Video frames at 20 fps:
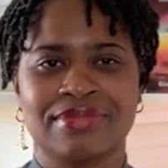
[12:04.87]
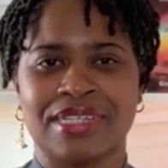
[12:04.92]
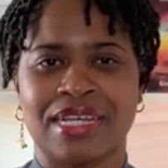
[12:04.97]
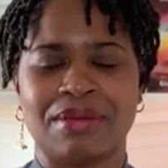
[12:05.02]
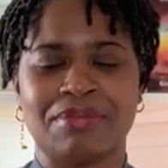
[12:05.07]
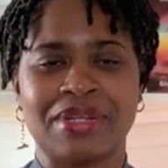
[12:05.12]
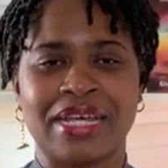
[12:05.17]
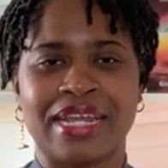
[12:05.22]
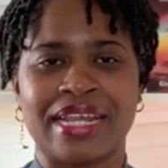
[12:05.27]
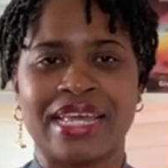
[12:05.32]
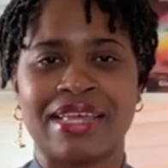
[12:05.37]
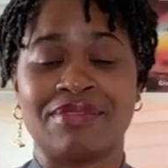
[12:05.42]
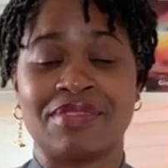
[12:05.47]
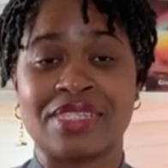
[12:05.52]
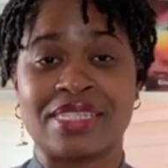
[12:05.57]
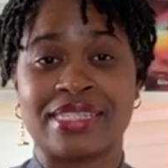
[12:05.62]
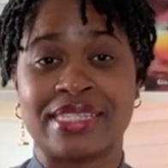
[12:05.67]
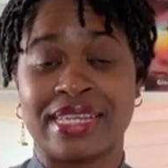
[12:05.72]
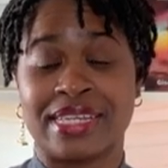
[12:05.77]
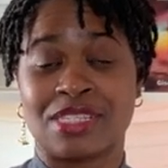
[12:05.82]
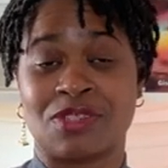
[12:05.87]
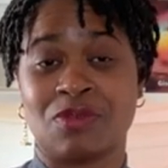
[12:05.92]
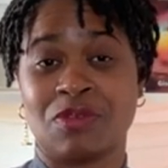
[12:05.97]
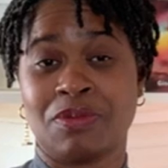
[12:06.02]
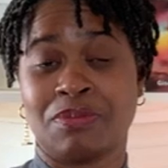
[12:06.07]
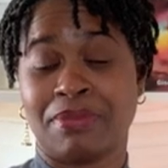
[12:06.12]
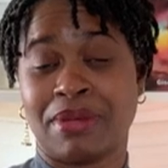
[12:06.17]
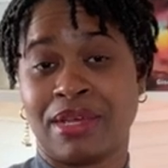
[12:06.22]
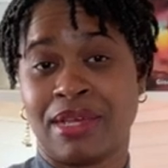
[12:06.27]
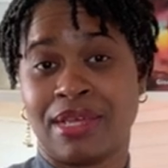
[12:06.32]
I'm not having sex with
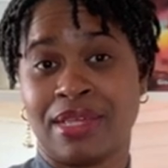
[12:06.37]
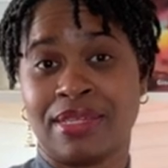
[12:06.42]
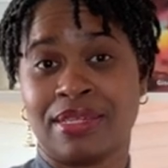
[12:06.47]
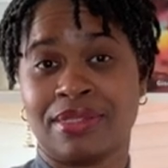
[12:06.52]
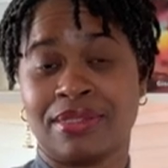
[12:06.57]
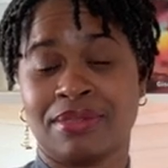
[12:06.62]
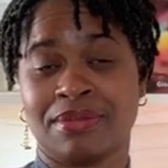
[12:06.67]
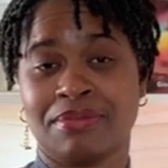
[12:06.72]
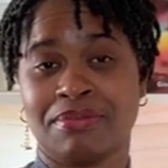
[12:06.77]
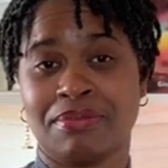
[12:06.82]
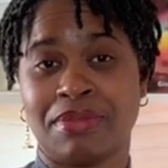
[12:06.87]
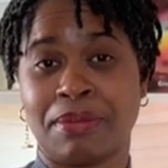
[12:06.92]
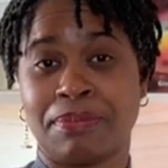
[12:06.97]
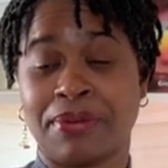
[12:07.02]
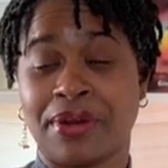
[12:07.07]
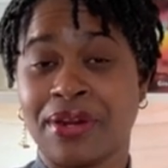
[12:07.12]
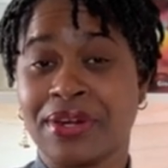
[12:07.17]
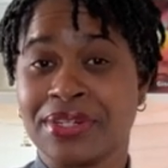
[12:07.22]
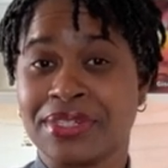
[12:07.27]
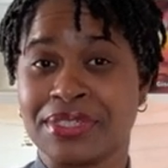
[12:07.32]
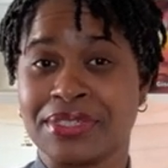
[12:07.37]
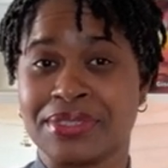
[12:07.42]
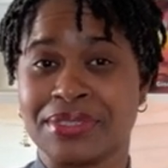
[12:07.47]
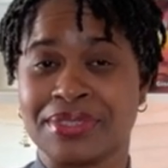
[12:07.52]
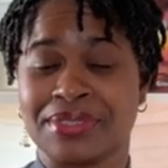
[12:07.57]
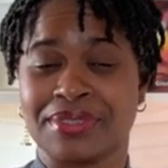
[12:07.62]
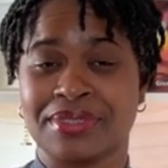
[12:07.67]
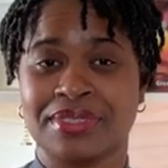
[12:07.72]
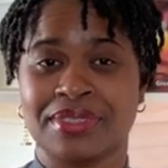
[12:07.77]
my partner.